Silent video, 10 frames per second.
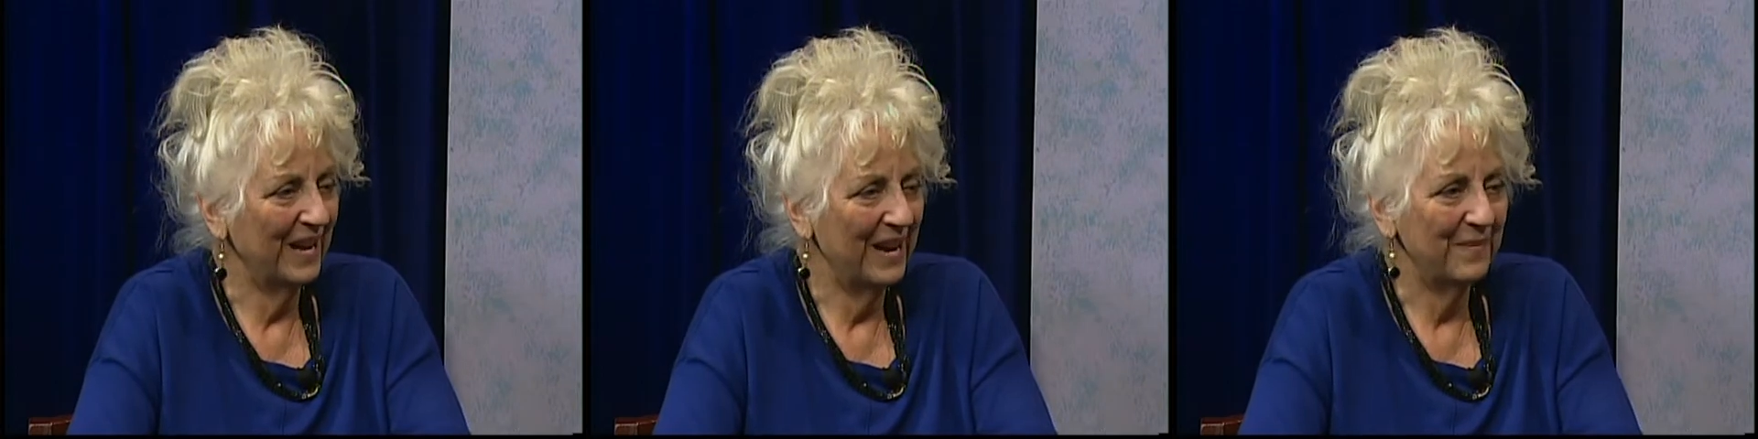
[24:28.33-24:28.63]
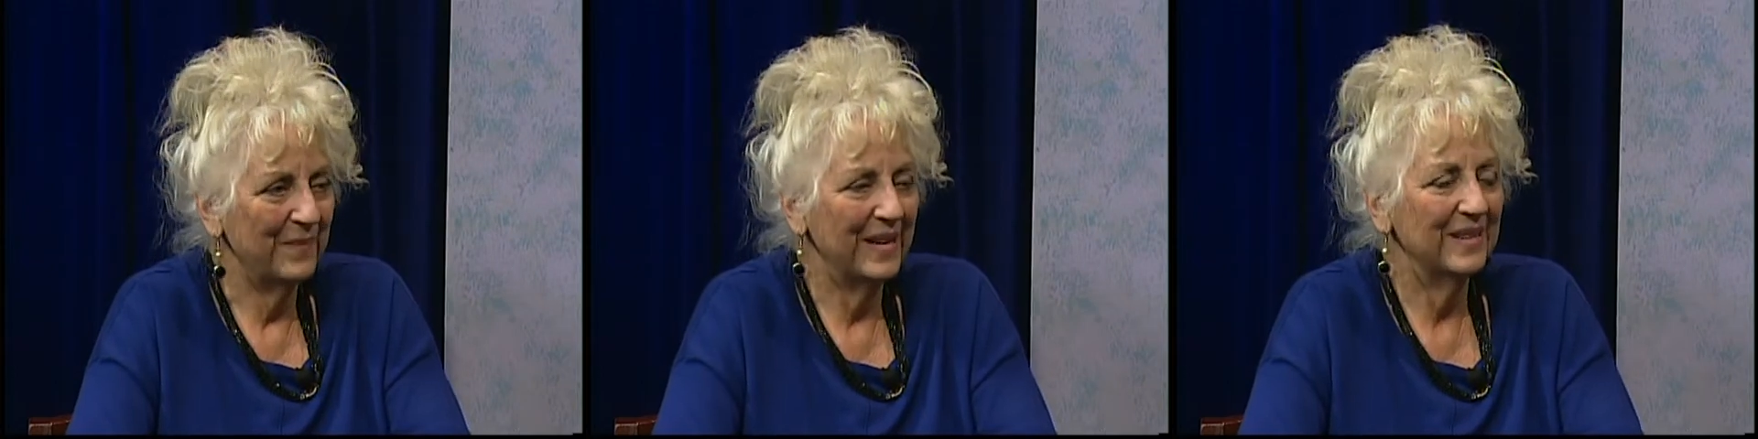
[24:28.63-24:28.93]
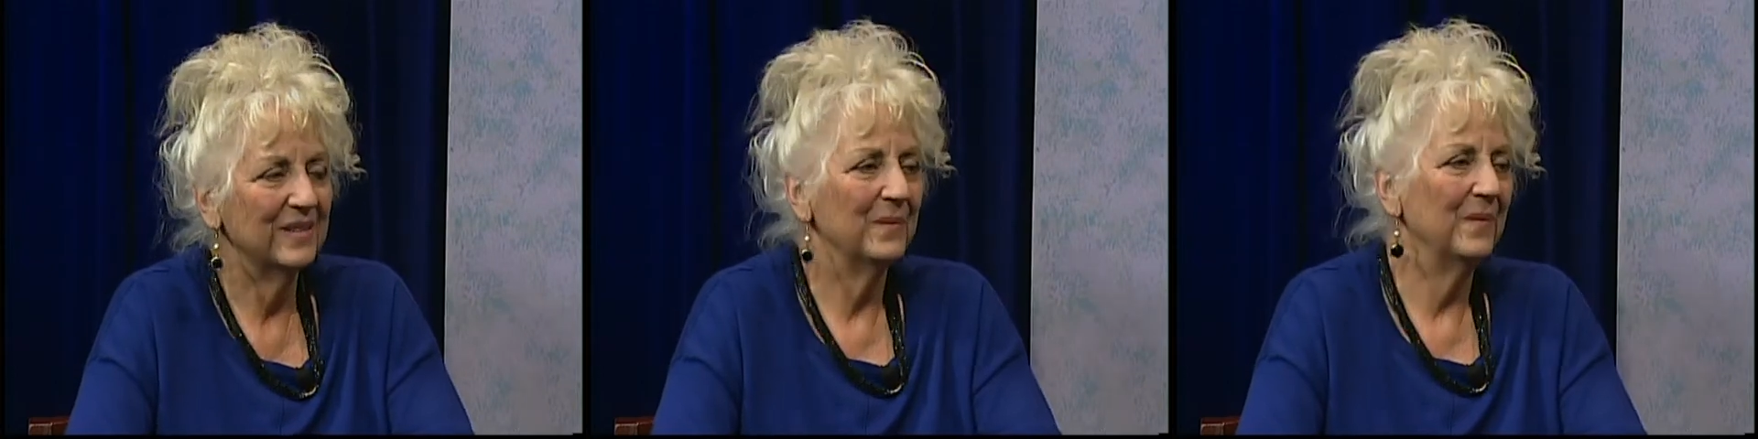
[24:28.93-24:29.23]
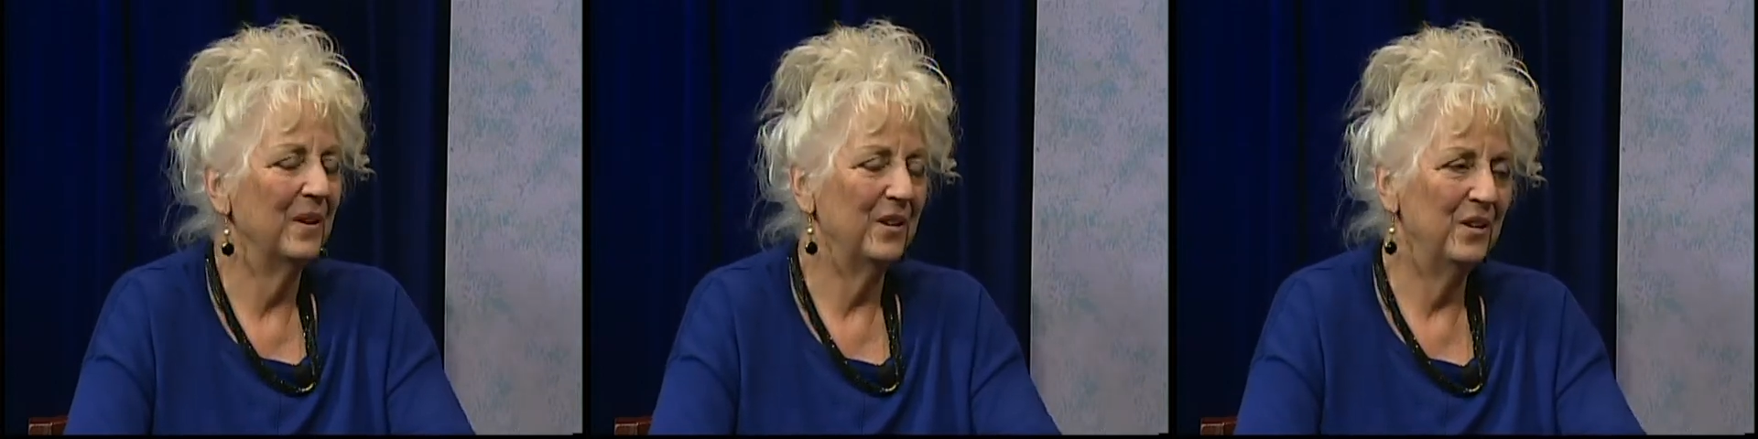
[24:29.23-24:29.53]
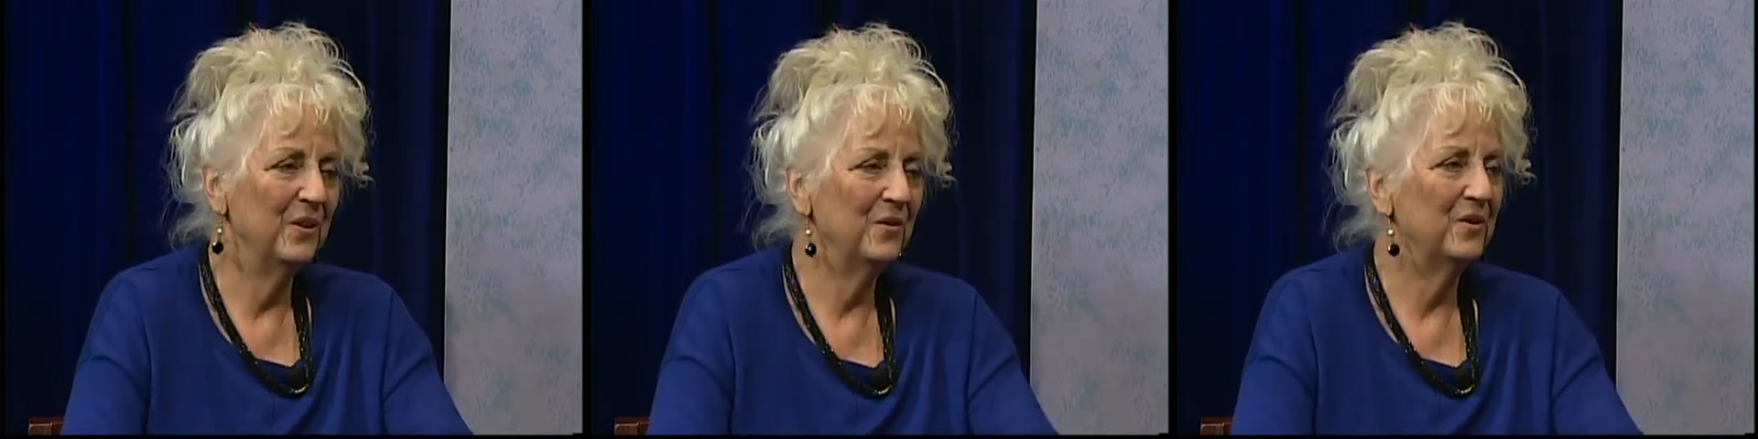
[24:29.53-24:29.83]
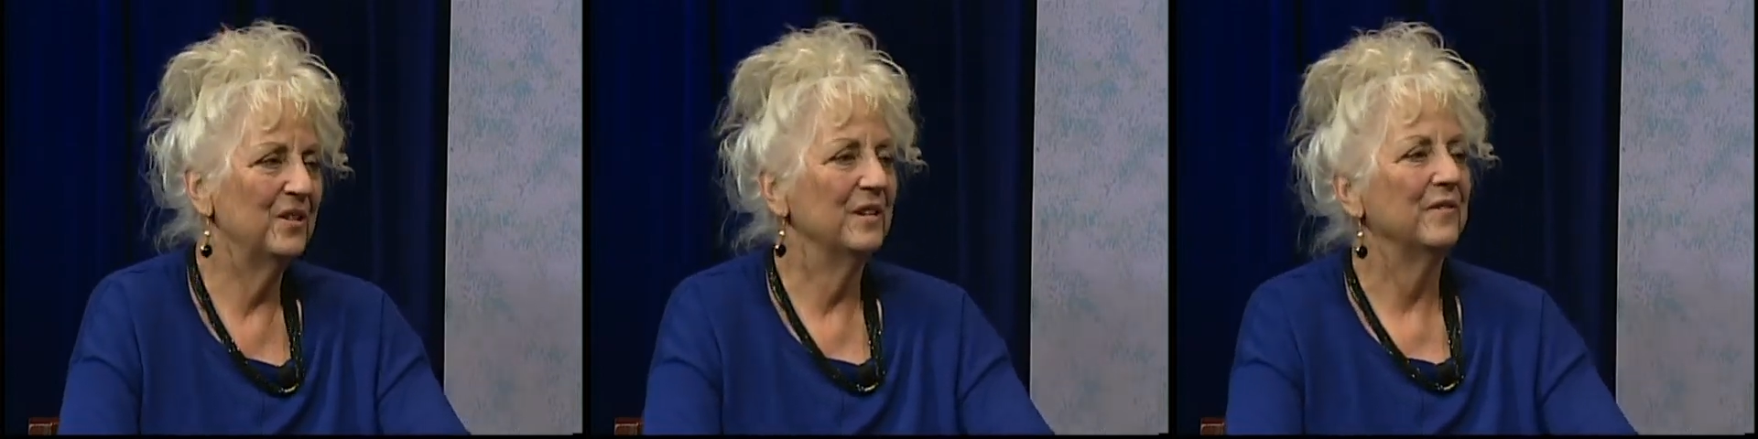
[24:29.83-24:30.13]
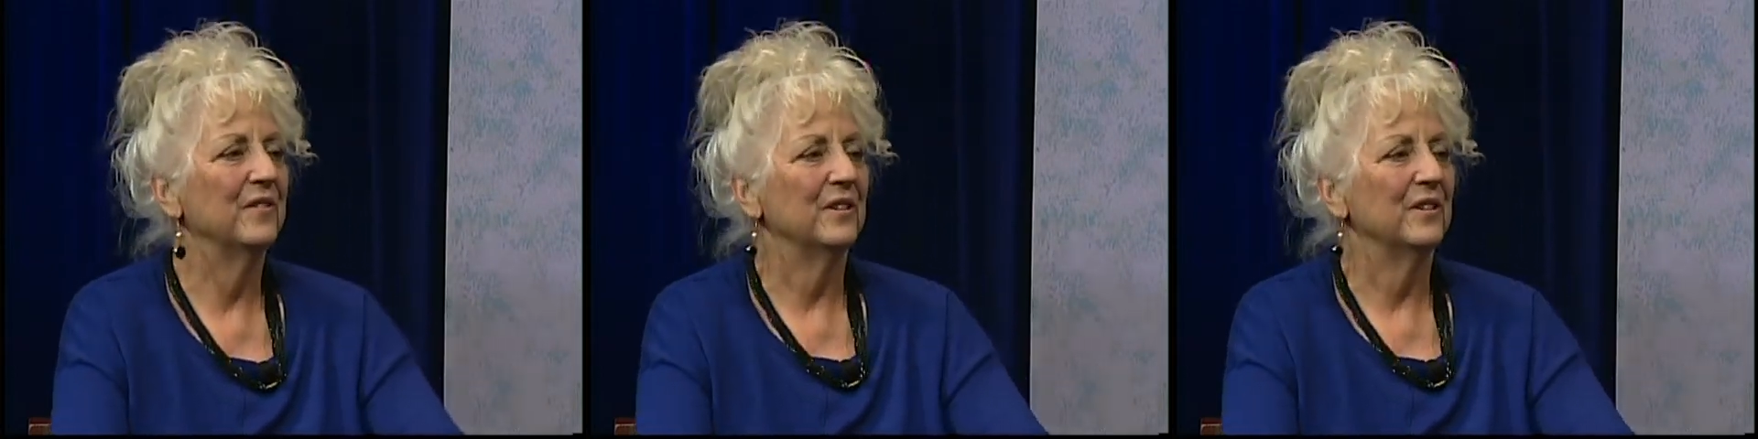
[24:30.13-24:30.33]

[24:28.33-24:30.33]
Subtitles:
that makes a huge difference.